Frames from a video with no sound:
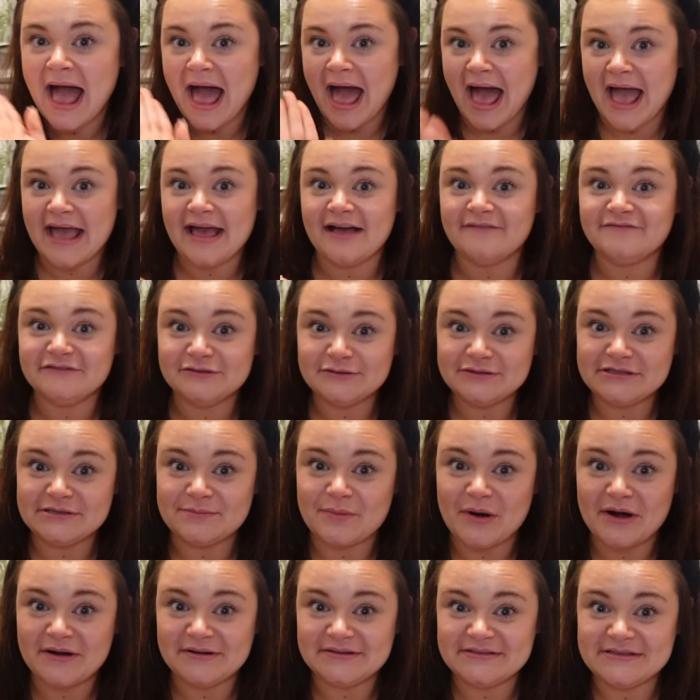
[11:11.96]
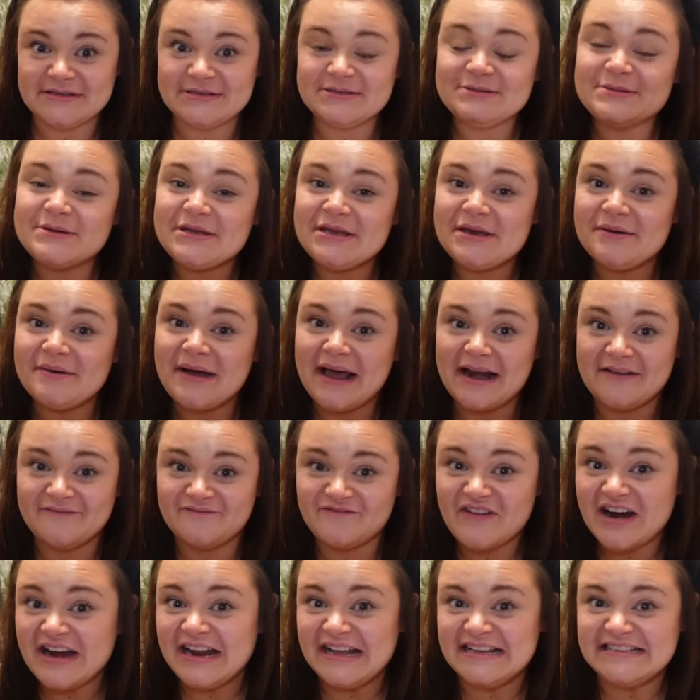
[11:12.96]
I have loads of products to show you and I'm
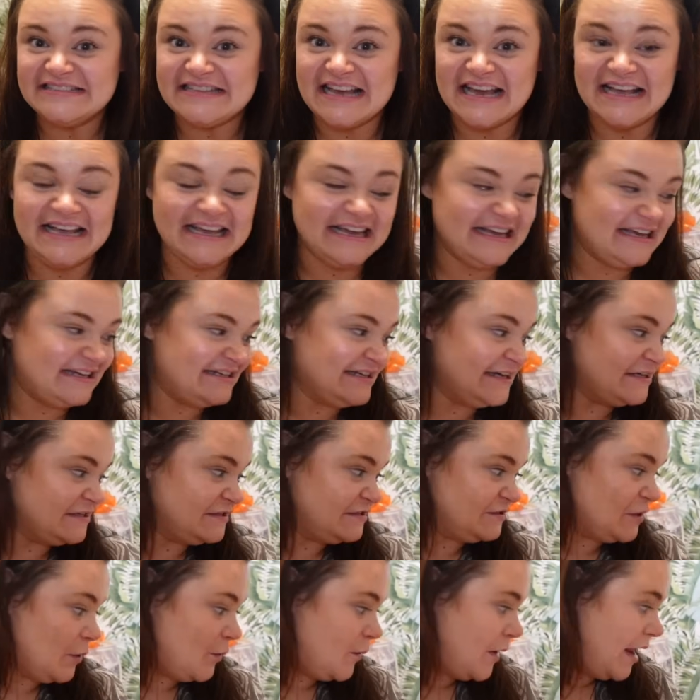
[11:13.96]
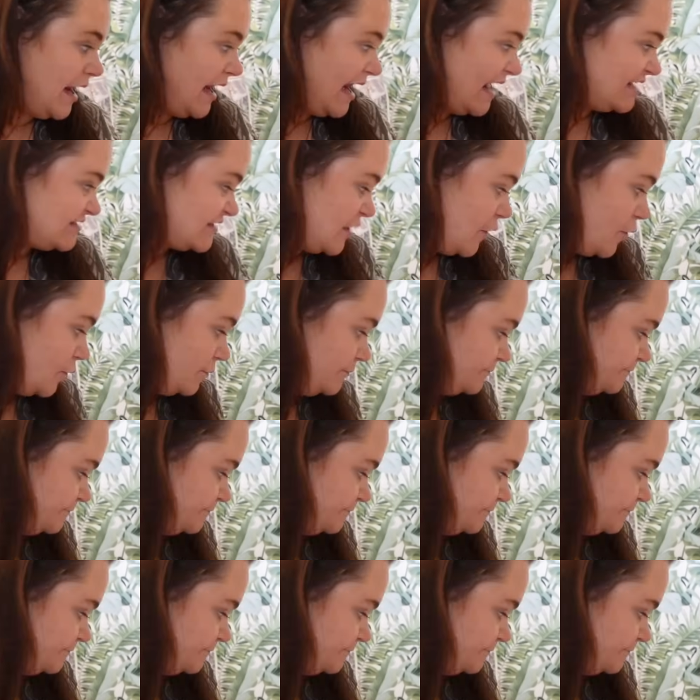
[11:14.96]
very excited. So let's go.